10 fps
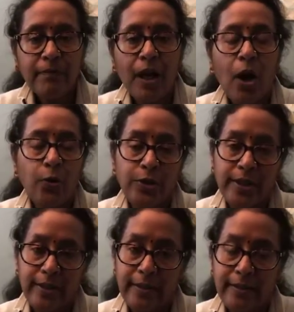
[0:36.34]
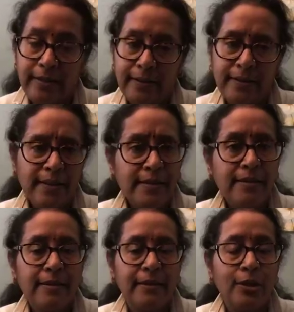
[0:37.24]
how she did
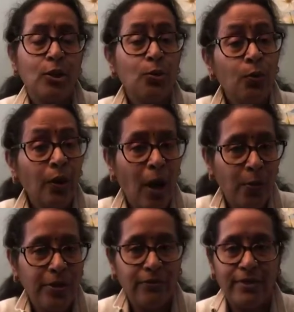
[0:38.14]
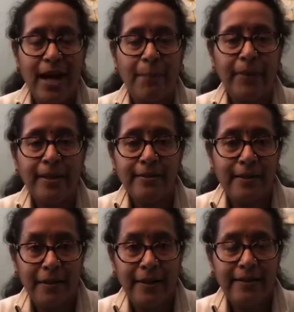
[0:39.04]
just 2 rounds of tapping,
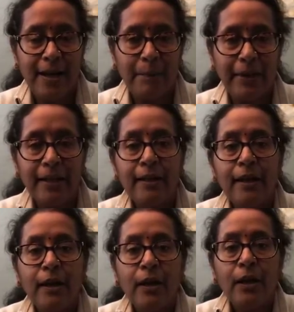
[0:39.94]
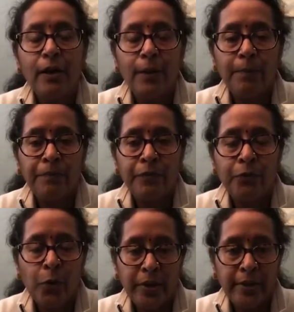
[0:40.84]
surrogate tapping,
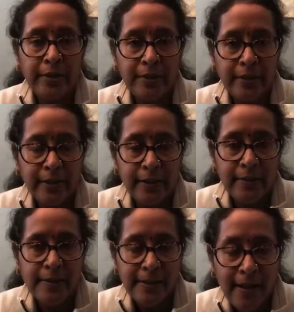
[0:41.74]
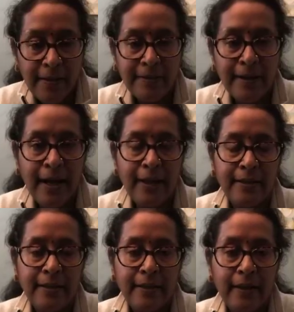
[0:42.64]
for her son,
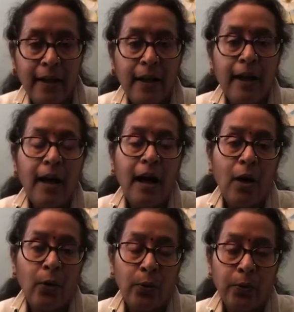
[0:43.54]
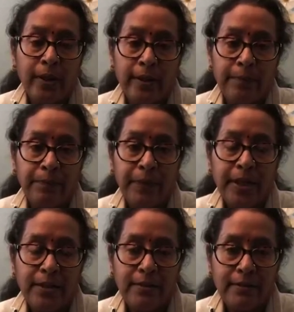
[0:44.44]
and how
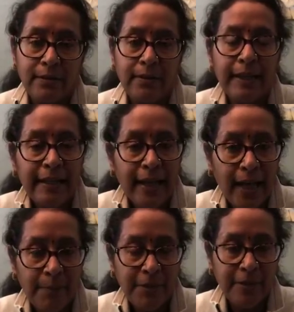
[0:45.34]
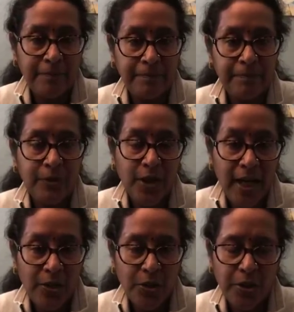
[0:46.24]
it really helped him
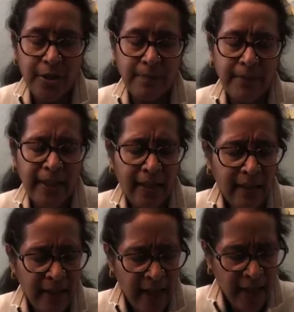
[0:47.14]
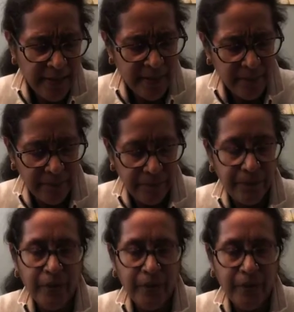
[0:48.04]
change. I think he had some,